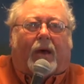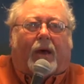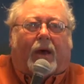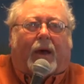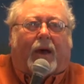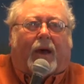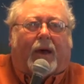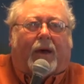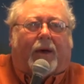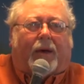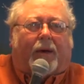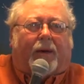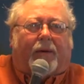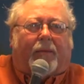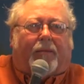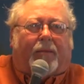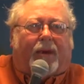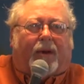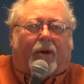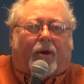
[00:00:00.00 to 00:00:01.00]
Uh,
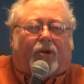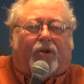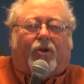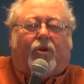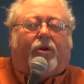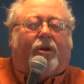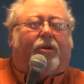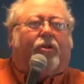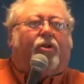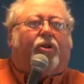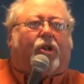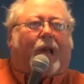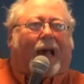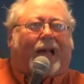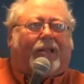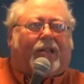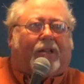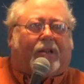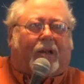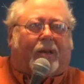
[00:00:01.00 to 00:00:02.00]
because you didn't
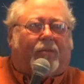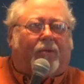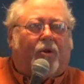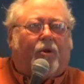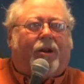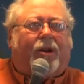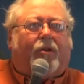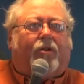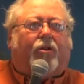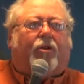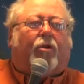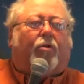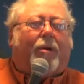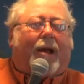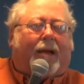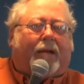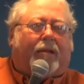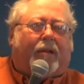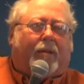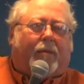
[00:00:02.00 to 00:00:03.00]
chasten them, you didn't
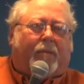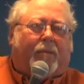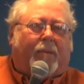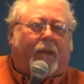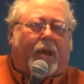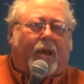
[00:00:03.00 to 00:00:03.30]
correct them,